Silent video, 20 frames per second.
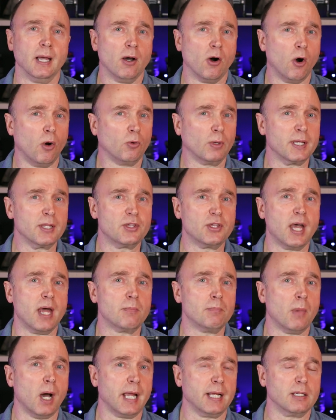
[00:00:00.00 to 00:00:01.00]
Only
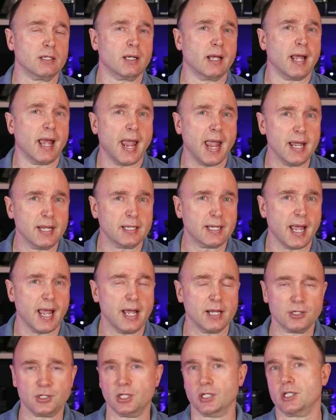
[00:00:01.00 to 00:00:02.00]
then might 8K
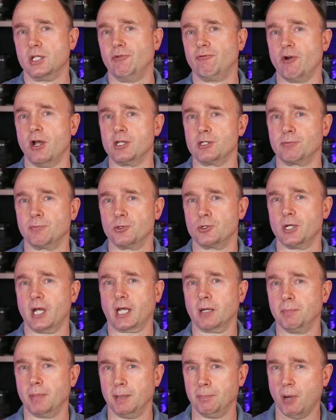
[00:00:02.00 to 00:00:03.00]
at 60 frames per
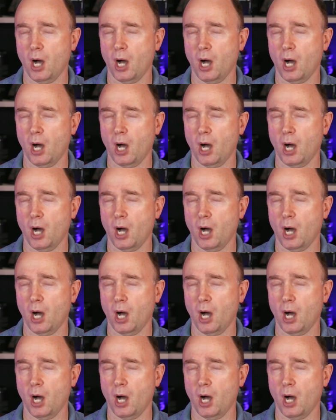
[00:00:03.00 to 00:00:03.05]
second be